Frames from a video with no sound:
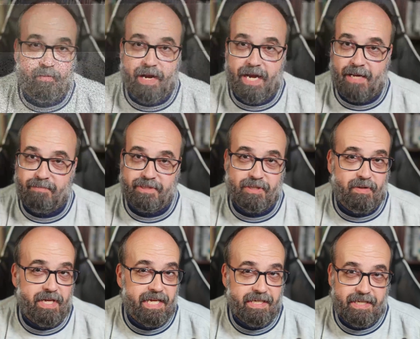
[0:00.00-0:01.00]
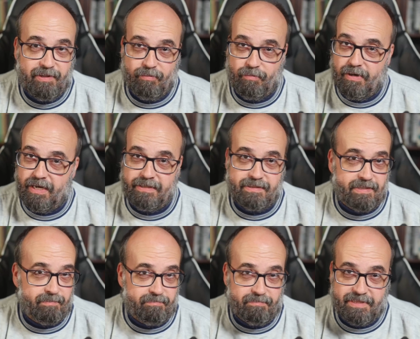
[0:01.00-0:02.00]
RAM, so it can run
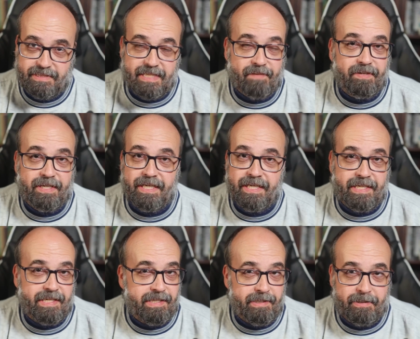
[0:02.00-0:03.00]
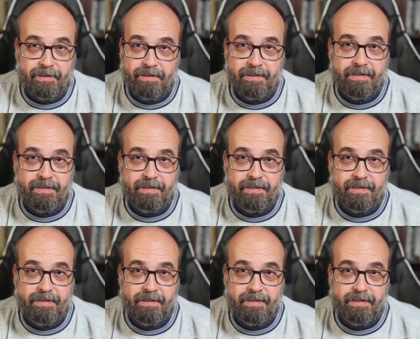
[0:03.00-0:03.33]
some 70